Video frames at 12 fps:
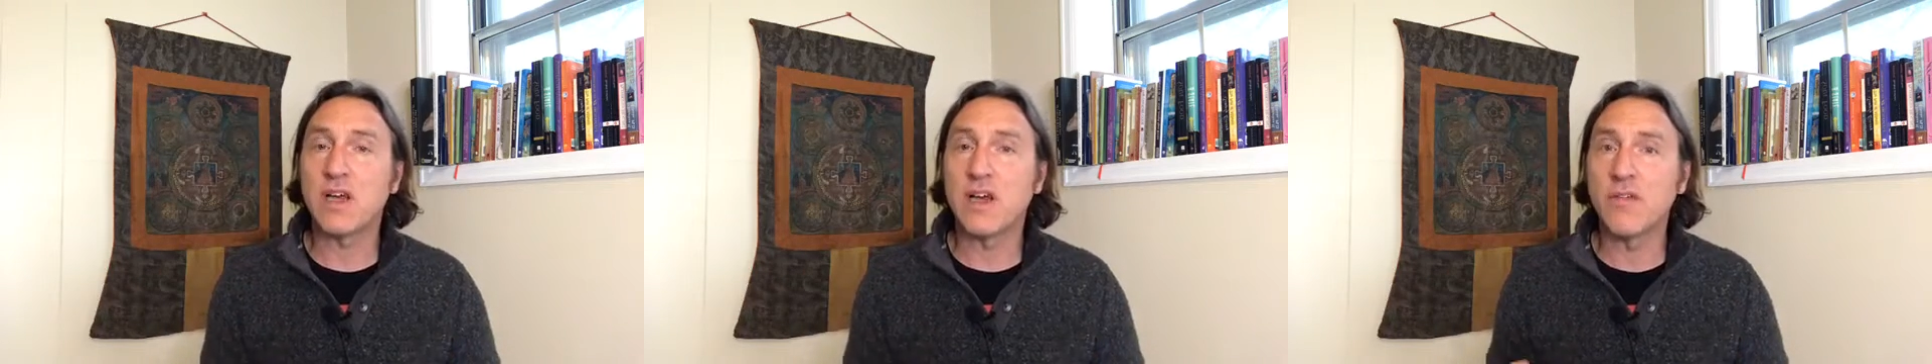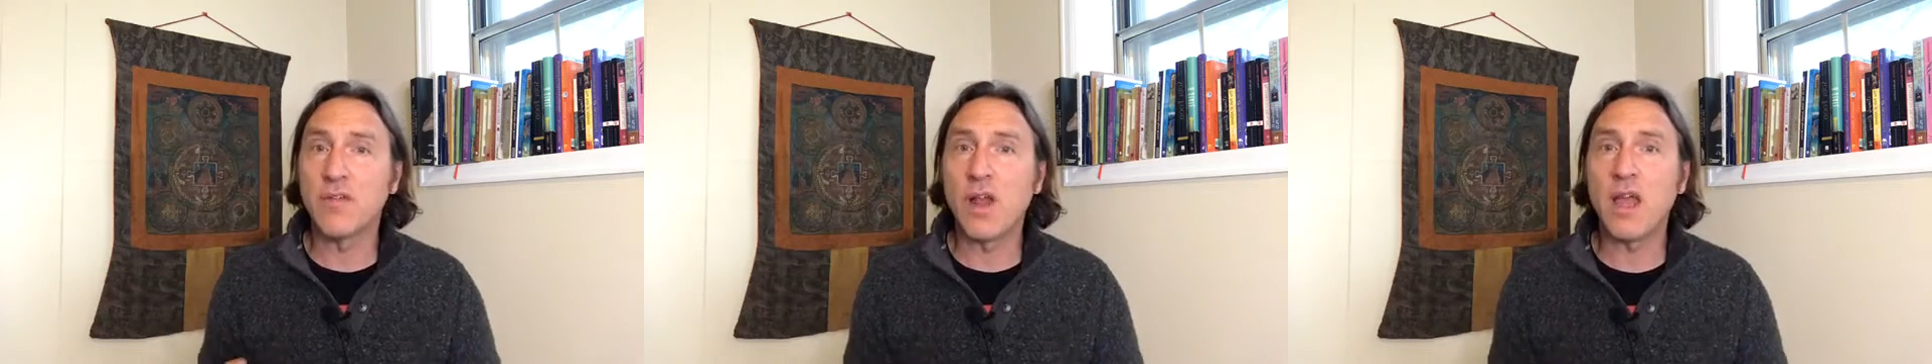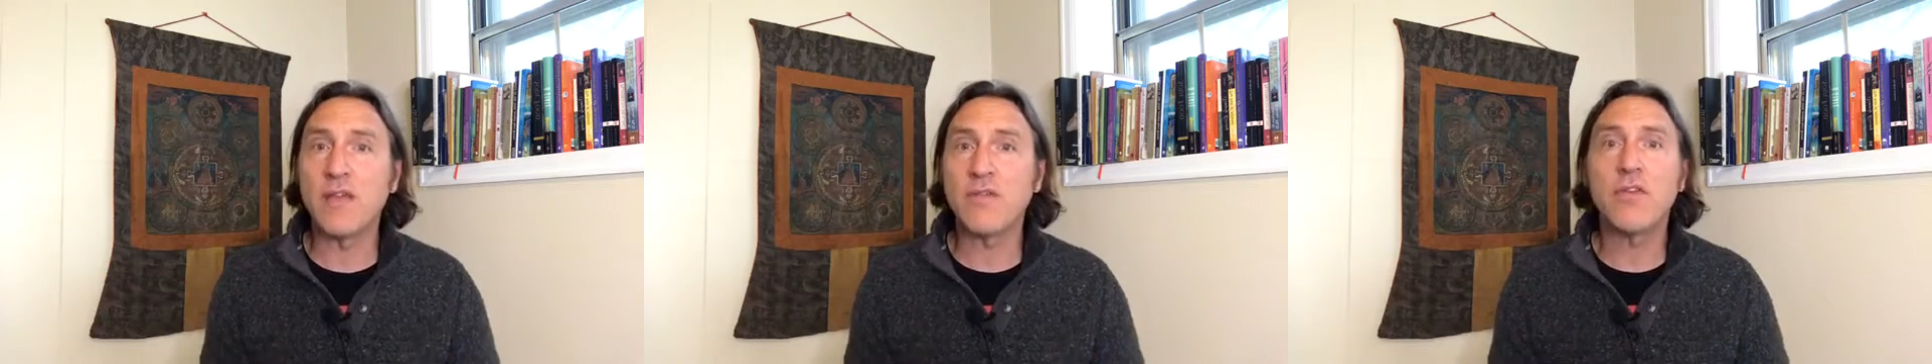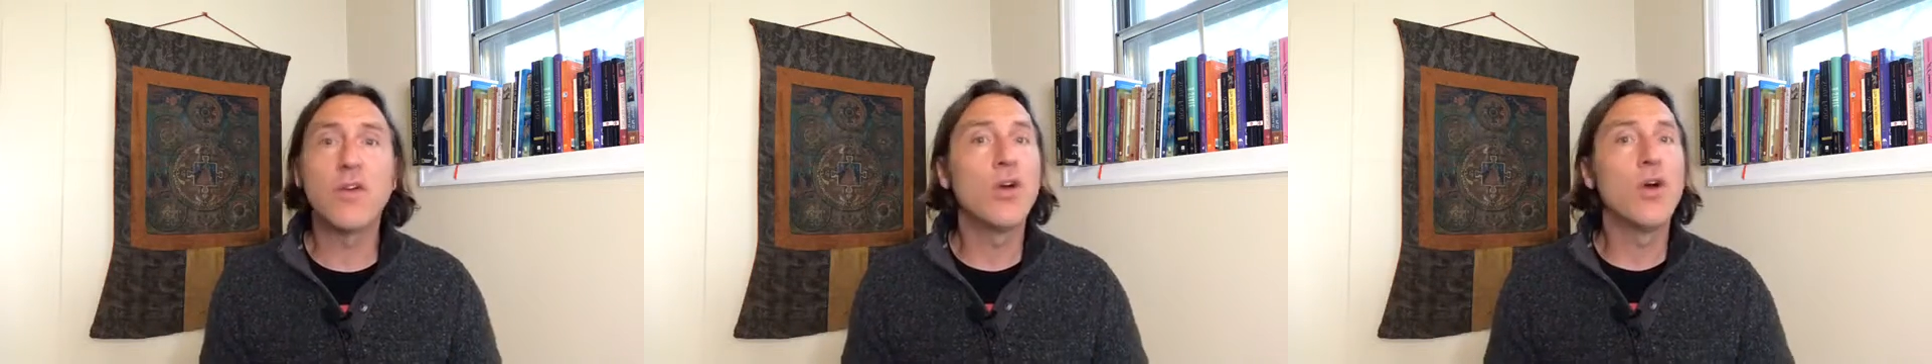of life
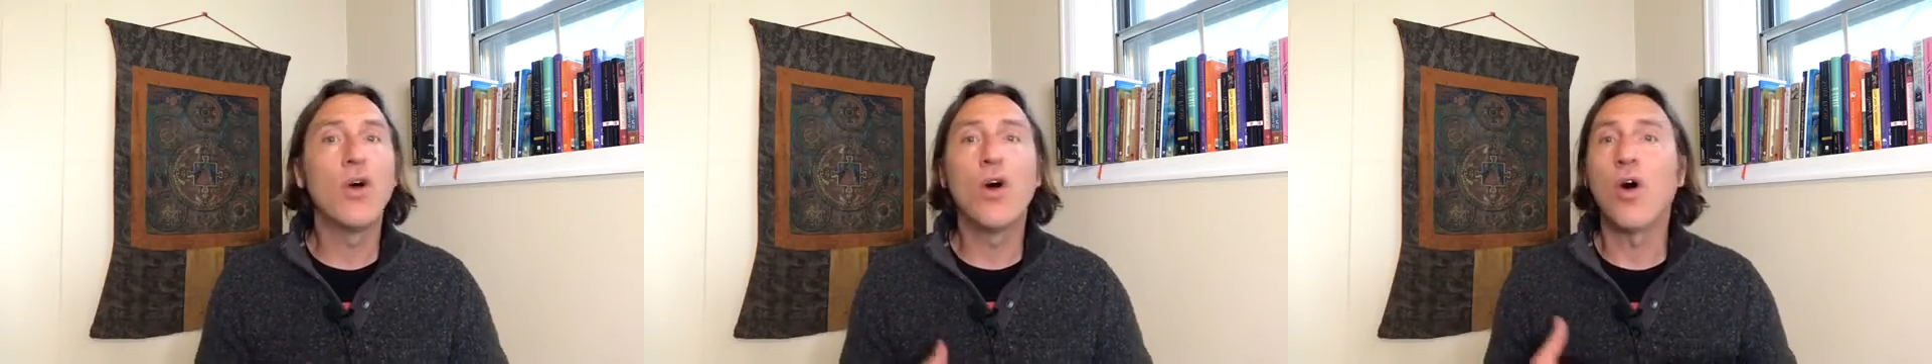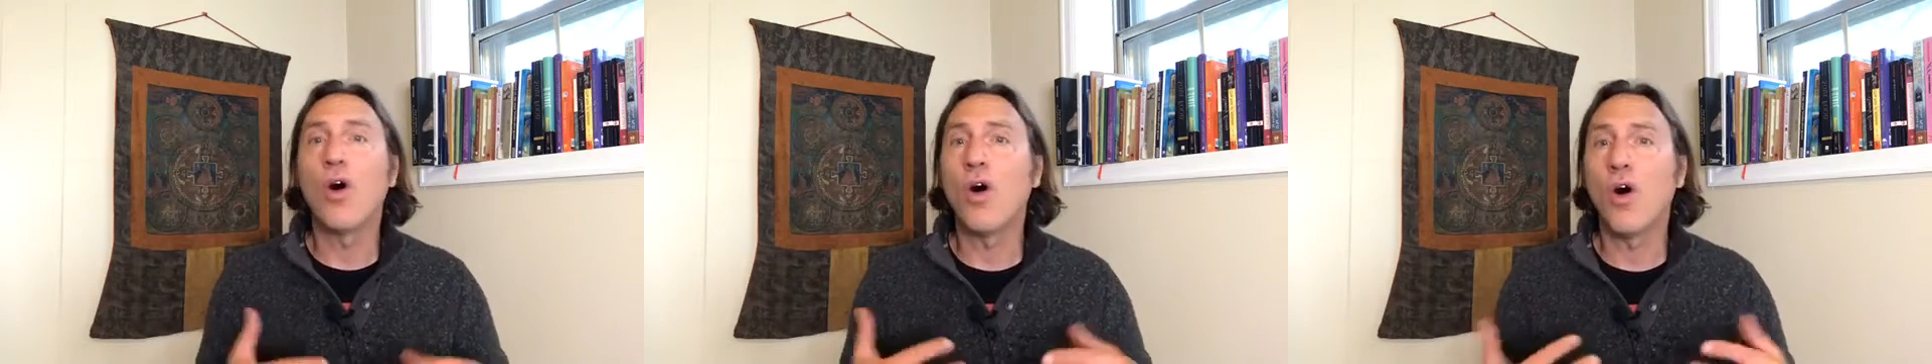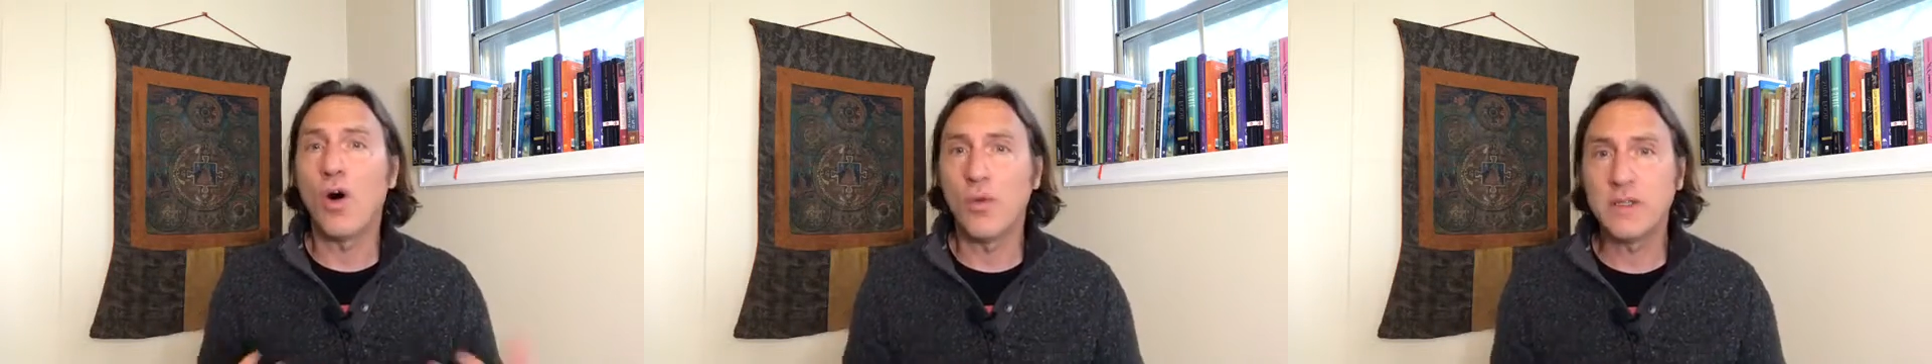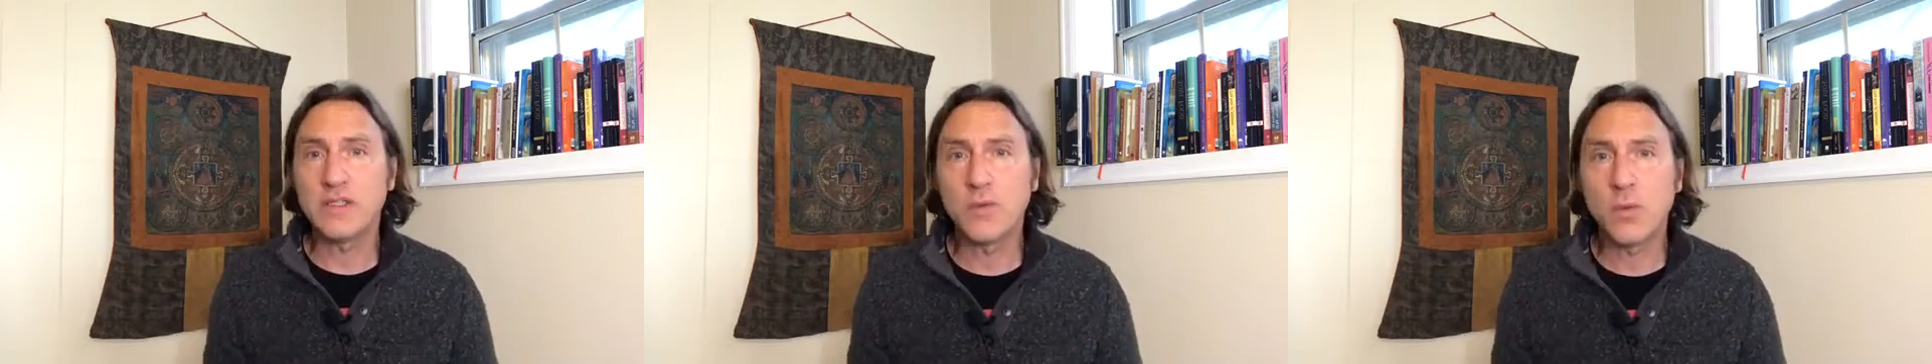
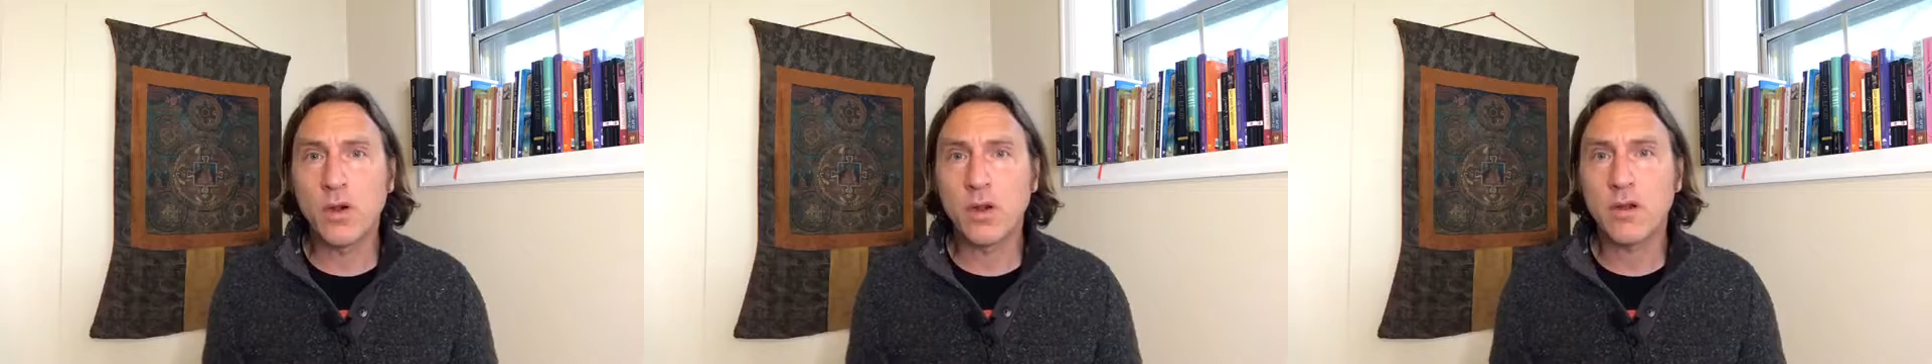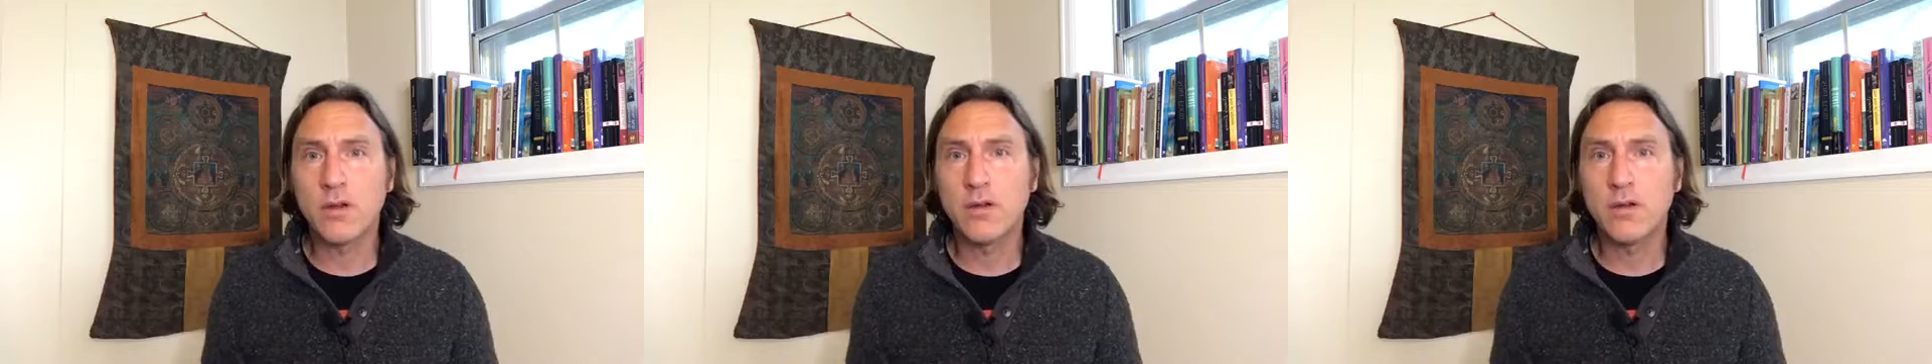always at work.